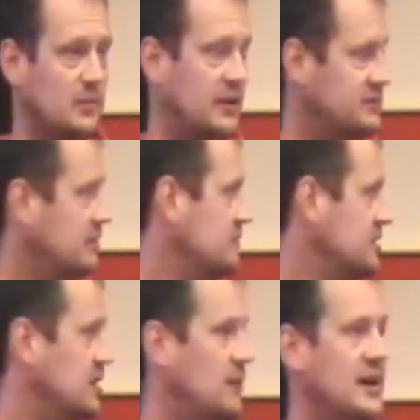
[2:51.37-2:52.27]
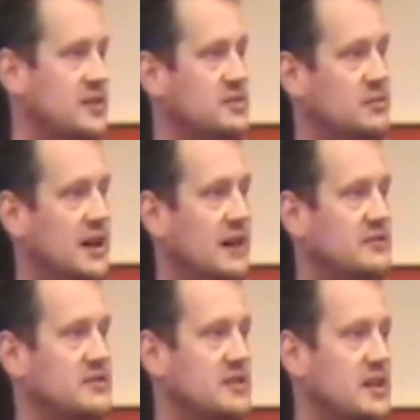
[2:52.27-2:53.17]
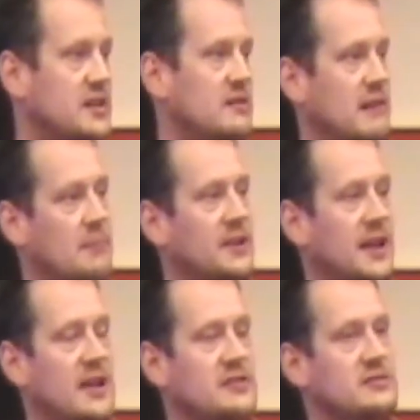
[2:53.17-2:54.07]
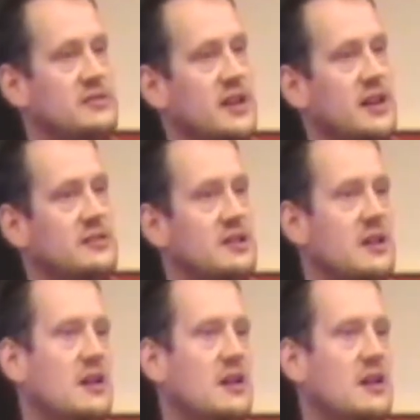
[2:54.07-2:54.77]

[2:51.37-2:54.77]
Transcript: whereas on Risk OS you would have to say, your application says,